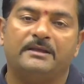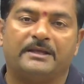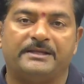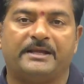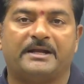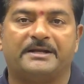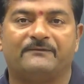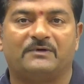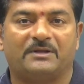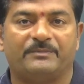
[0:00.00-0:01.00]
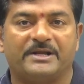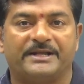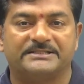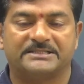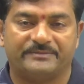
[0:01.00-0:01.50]
any kind of
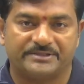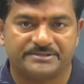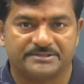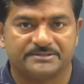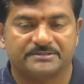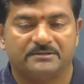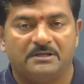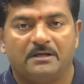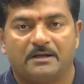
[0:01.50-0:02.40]
Olympiad examinations.